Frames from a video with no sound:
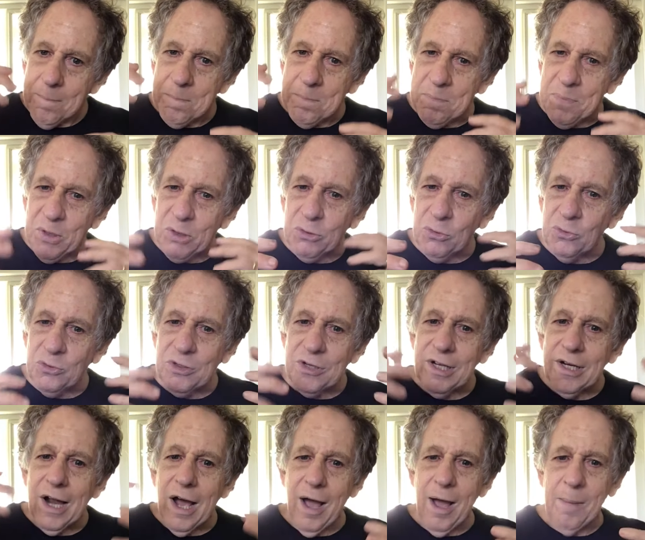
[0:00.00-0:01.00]
build
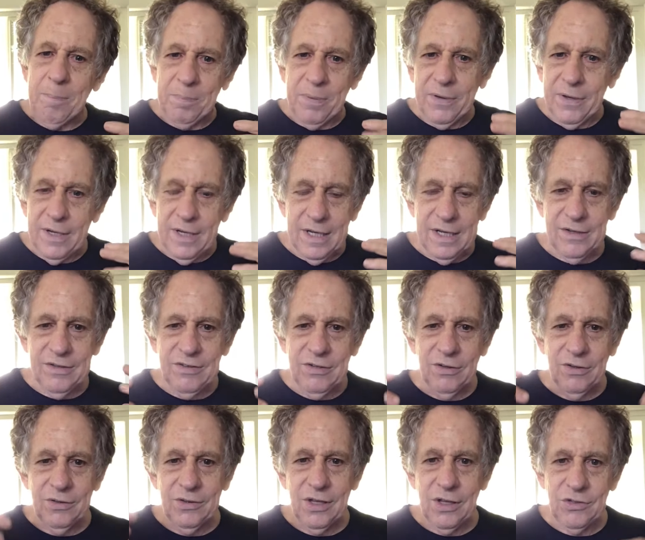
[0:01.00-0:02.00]
it up
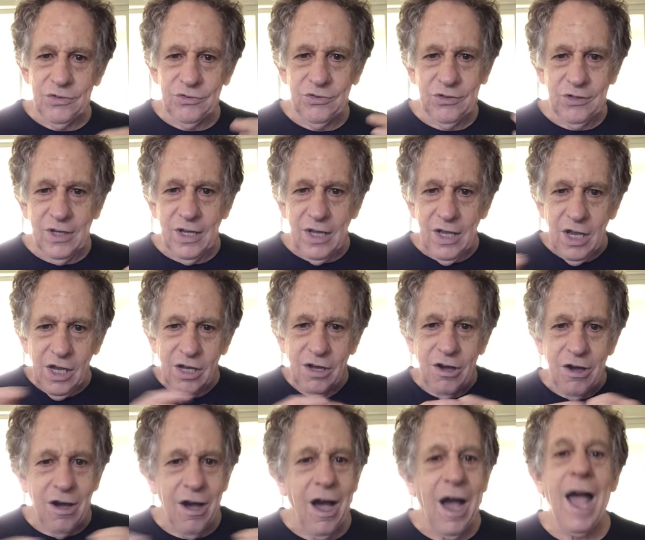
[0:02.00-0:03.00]
until this
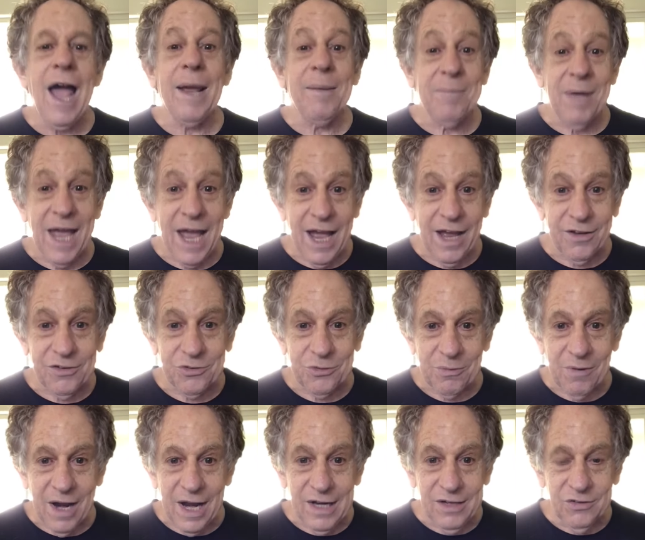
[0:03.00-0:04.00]
climax,
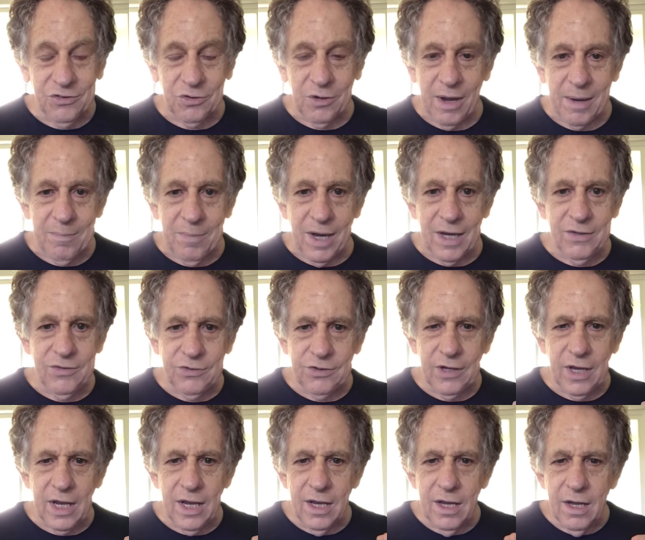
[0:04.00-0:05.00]
right? So I might
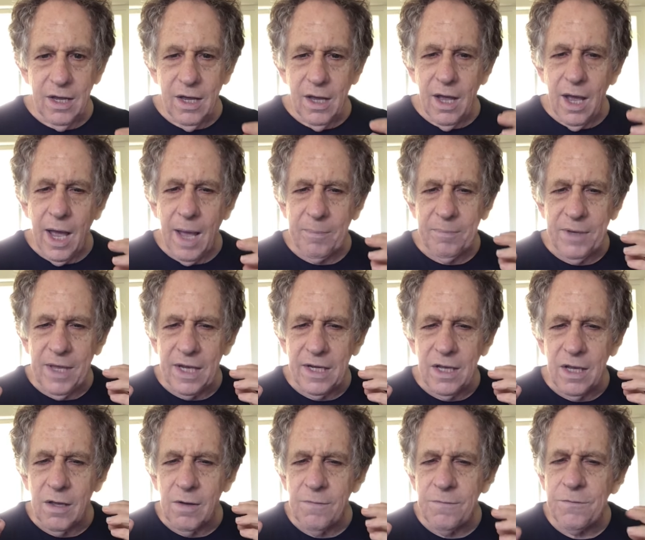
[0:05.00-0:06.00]
say, I'm
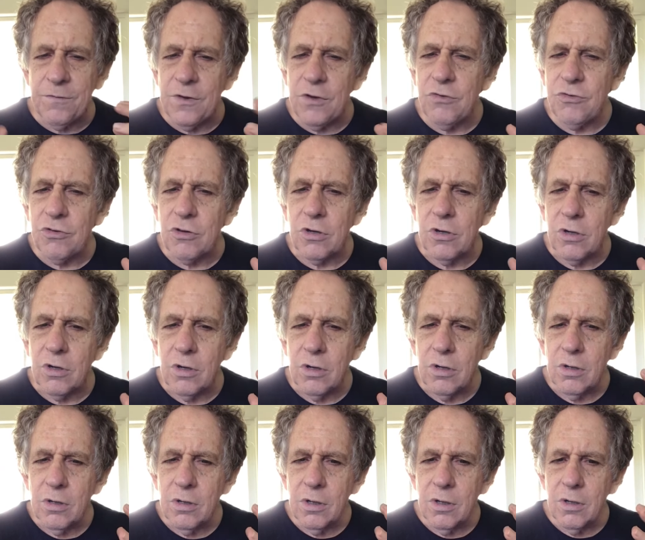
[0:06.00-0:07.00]
getting a vision.
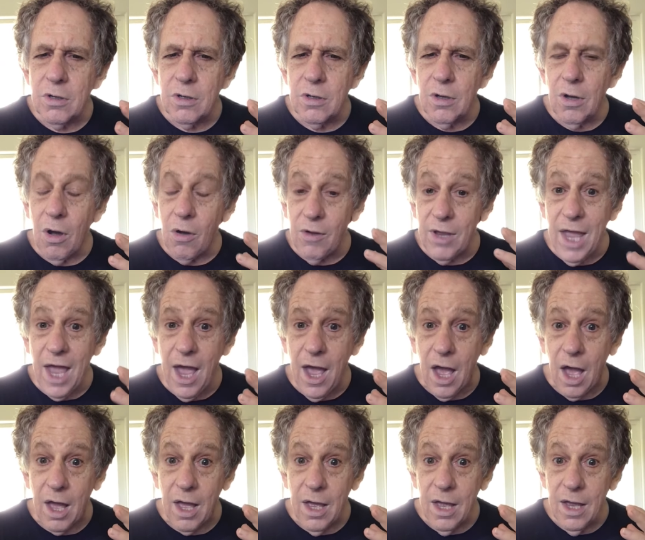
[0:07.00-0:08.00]
Oh yeah,
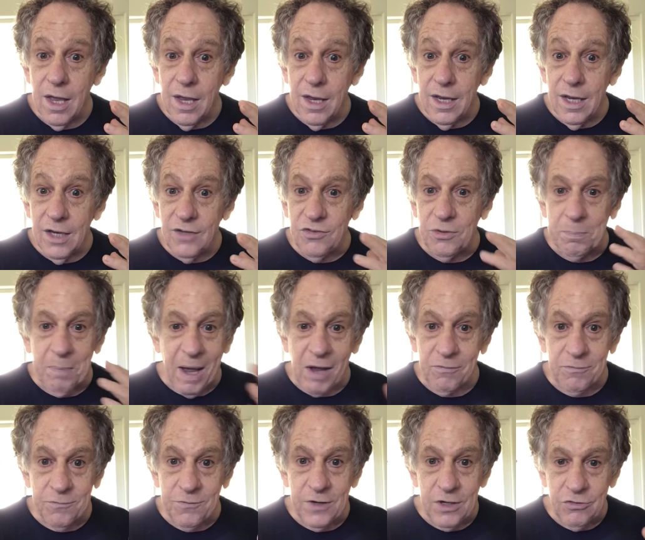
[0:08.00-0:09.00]
it's about
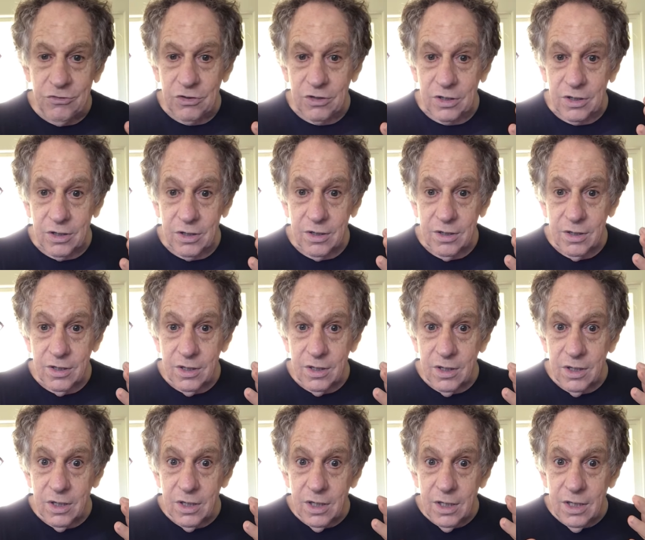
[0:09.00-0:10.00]
vision.
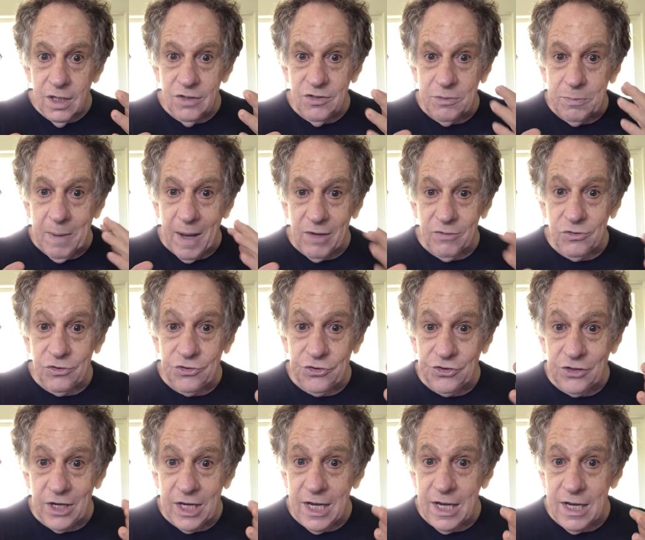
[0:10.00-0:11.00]
It's about
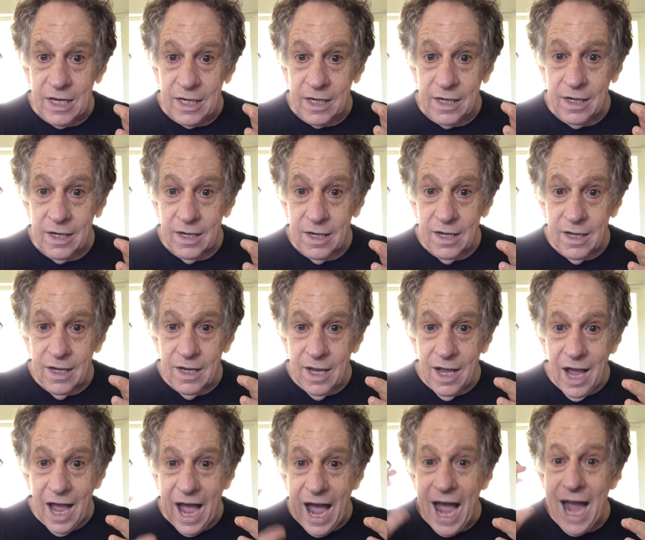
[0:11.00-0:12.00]
seeing.
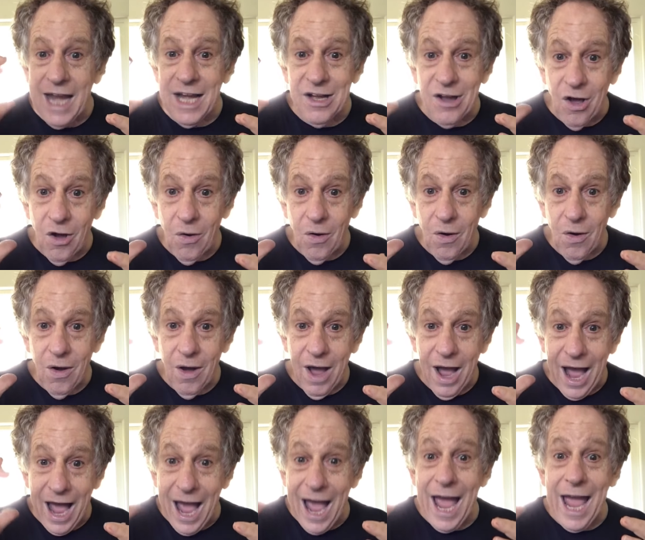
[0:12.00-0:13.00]
I know,
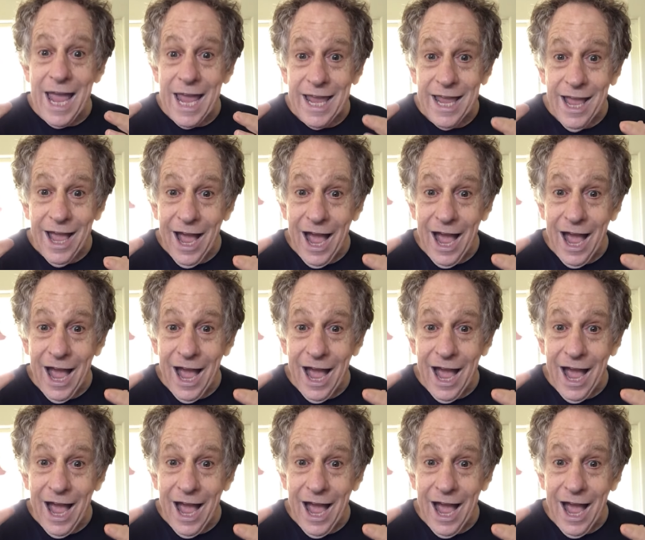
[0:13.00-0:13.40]
I